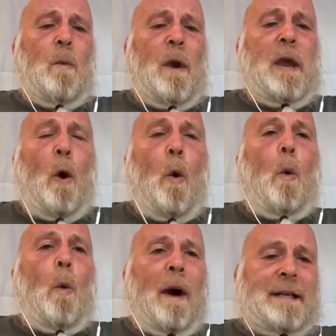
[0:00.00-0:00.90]
We
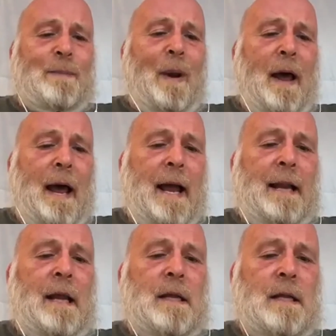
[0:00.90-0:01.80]
always
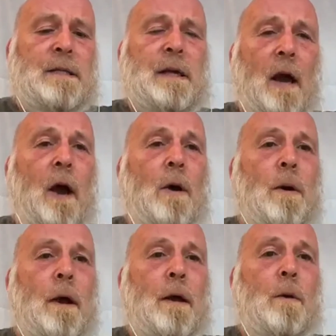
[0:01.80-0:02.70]
plan to
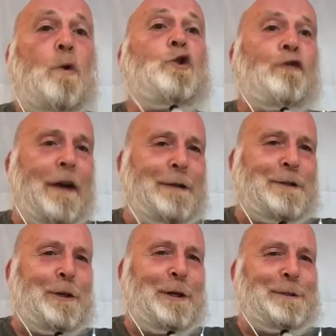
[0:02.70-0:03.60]
go, or
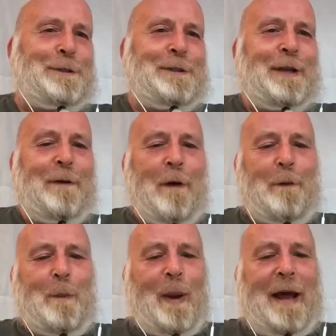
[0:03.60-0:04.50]
strategize, I should say, rather
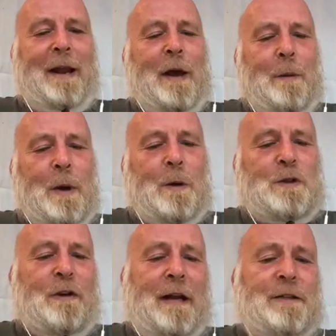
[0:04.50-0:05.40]
than plan. We all
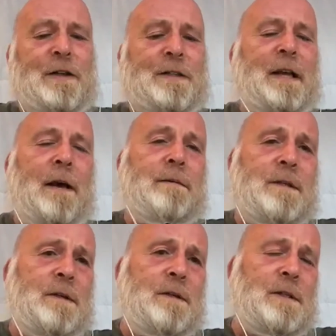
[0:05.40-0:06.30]
strategize to go
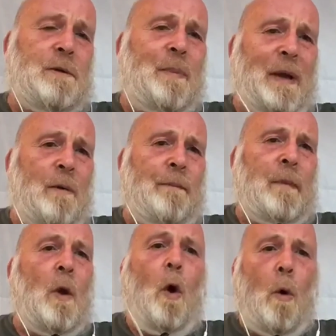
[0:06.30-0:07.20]
to appeal.
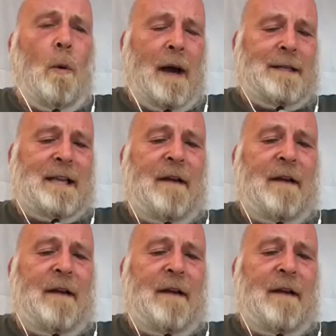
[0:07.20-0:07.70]
Always.